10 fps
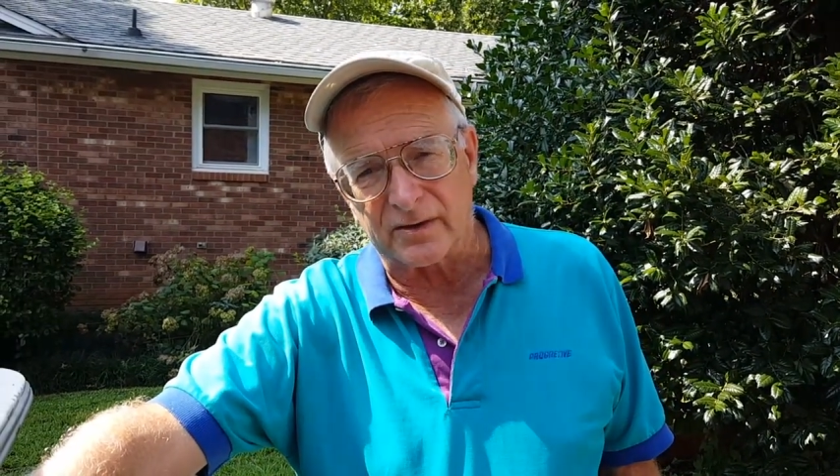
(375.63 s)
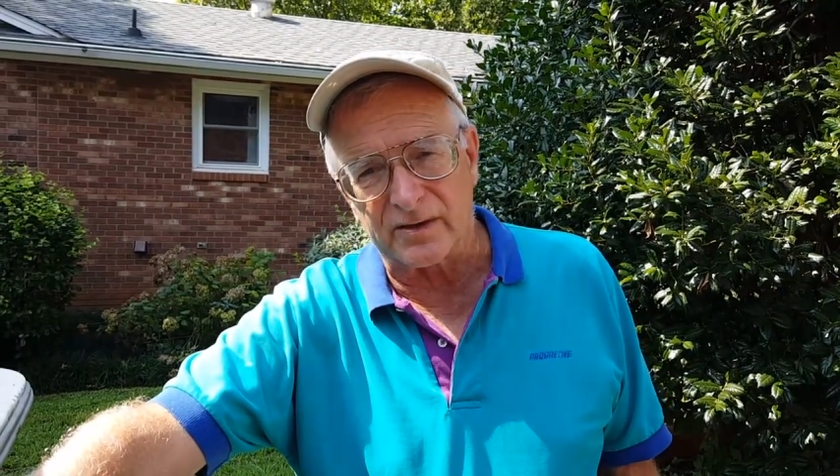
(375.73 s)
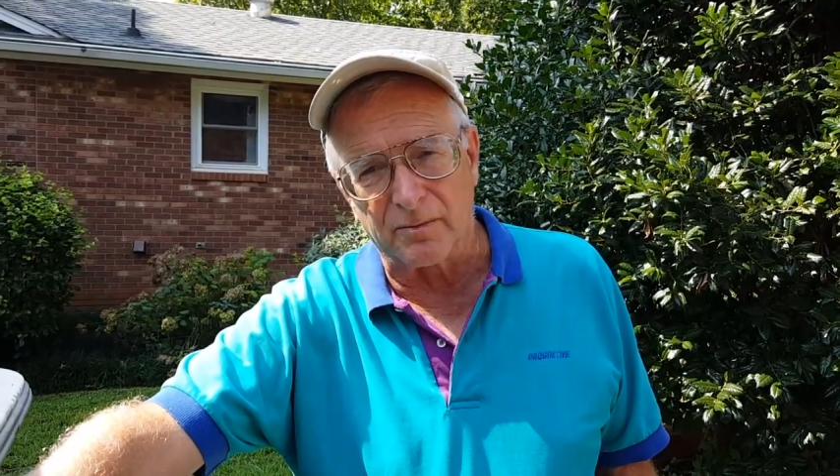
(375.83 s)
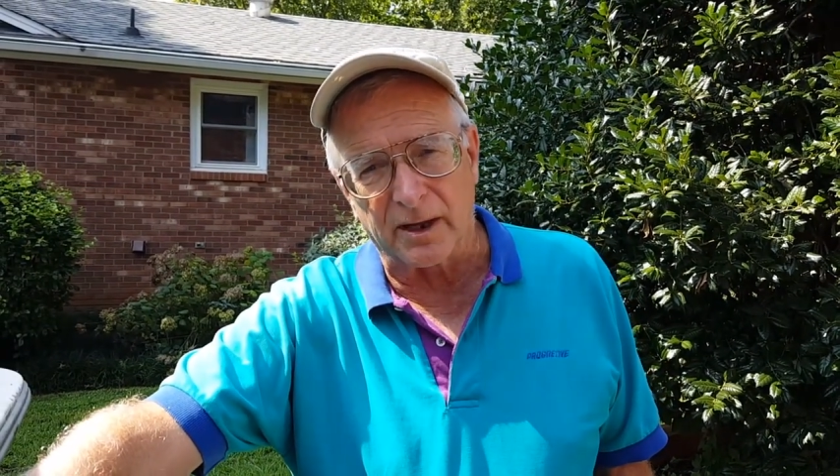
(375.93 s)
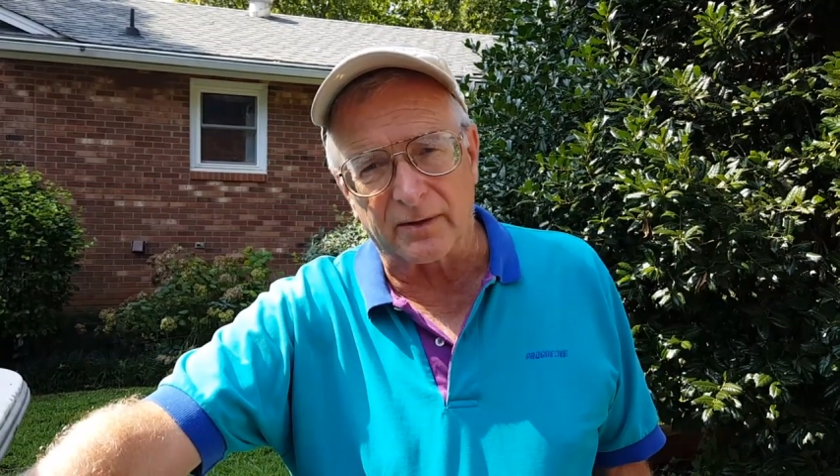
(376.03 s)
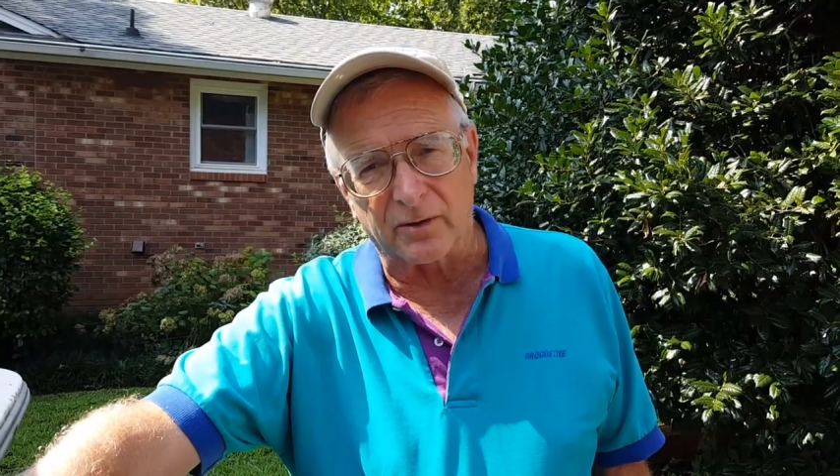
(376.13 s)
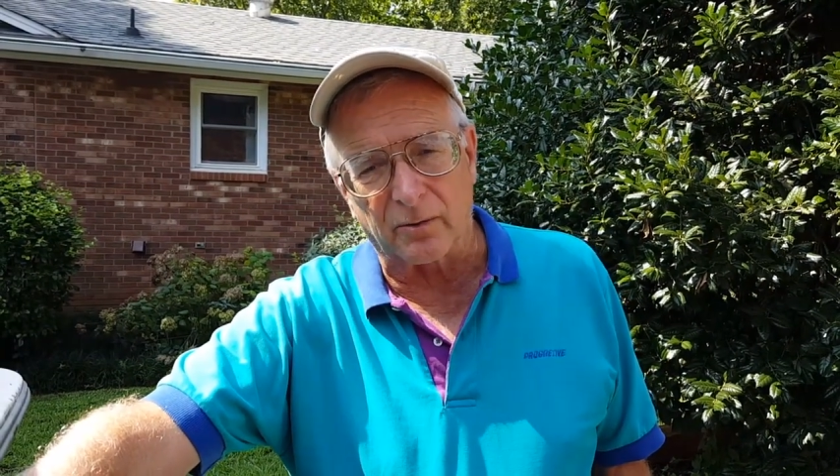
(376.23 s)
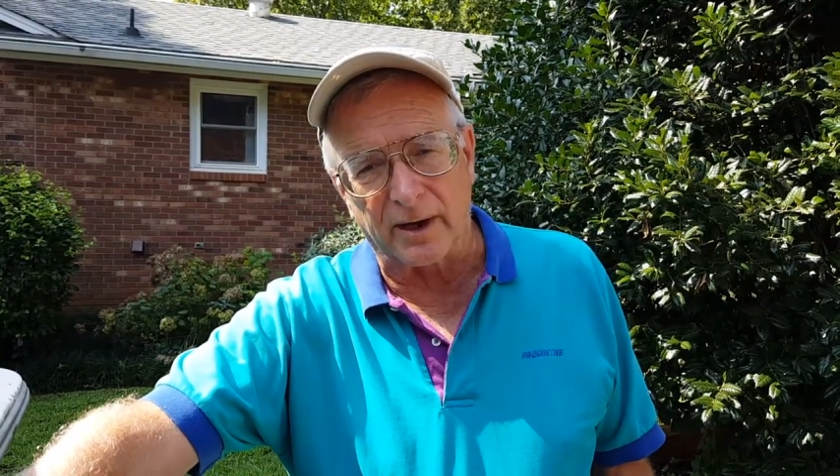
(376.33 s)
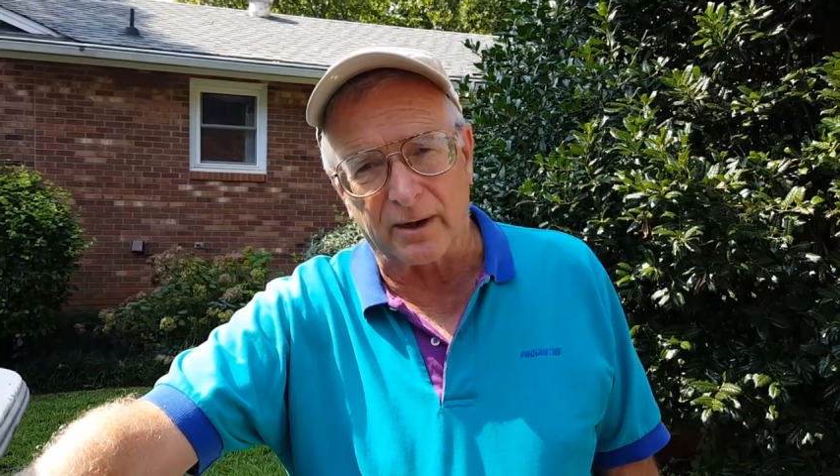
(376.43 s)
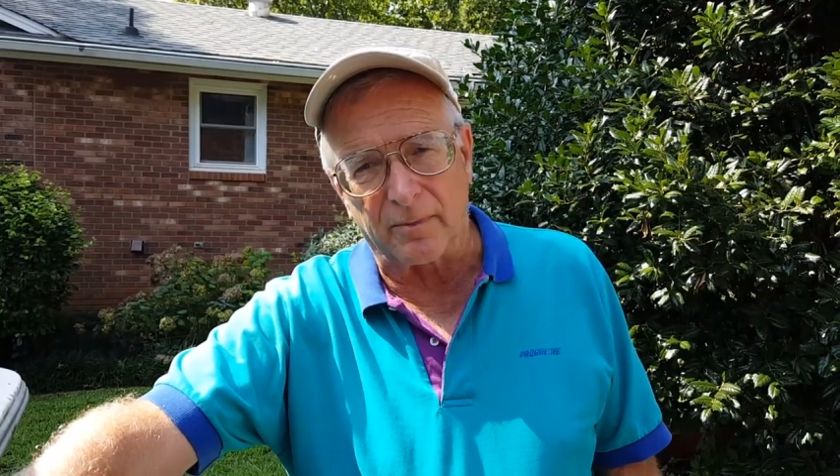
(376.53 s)
Smith
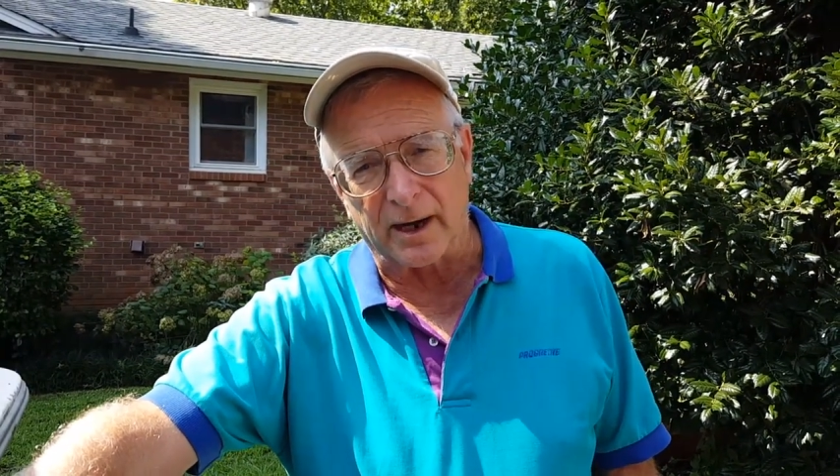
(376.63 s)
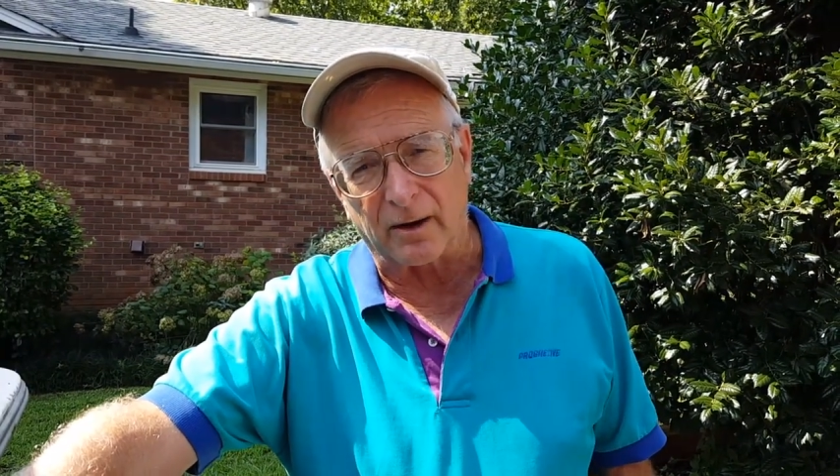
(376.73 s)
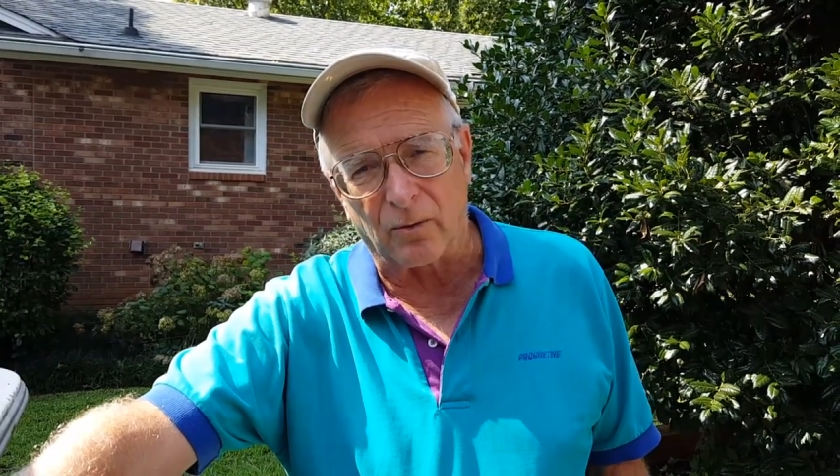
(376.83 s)
Creek by